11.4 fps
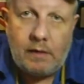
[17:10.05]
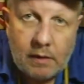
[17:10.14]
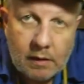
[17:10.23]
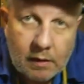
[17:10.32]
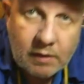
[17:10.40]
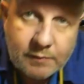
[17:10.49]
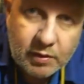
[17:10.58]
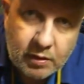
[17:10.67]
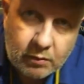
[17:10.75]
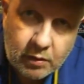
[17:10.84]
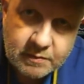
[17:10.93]
I'm going to
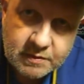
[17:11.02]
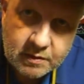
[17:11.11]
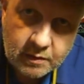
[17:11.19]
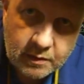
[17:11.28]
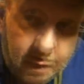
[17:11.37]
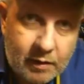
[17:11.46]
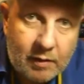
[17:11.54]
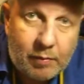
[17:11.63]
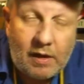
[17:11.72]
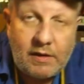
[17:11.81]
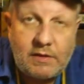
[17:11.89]
put a grub screw in the
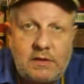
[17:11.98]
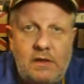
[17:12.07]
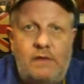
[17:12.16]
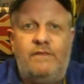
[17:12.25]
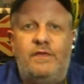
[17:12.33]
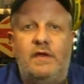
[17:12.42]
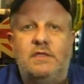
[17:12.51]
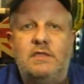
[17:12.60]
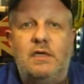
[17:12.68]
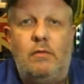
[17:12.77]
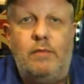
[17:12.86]
place of the
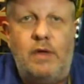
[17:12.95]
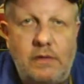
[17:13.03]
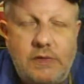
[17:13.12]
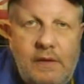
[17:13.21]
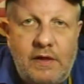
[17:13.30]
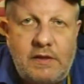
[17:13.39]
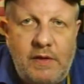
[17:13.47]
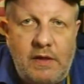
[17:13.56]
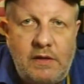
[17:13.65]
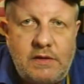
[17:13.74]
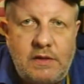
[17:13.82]
slot bolt. This
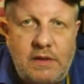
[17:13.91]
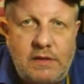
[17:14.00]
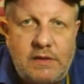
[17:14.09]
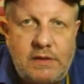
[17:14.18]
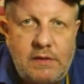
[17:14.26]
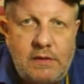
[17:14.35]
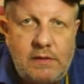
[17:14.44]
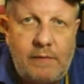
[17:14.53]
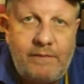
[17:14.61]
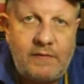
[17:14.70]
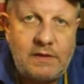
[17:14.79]
means that
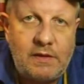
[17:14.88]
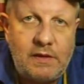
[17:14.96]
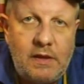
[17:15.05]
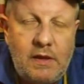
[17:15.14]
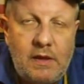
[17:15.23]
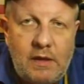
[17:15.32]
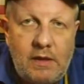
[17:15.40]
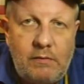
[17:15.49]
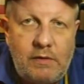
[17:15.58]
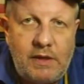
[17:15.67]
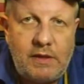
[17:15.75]
obviously
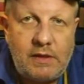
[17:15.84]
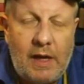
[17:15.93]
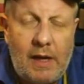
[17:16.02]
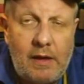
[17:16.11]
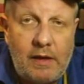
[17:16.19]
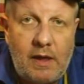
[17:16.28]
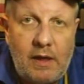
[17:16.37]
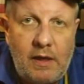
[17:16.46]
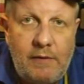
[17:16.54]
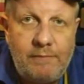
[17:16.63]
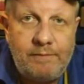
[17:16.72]
you will need an Allen key,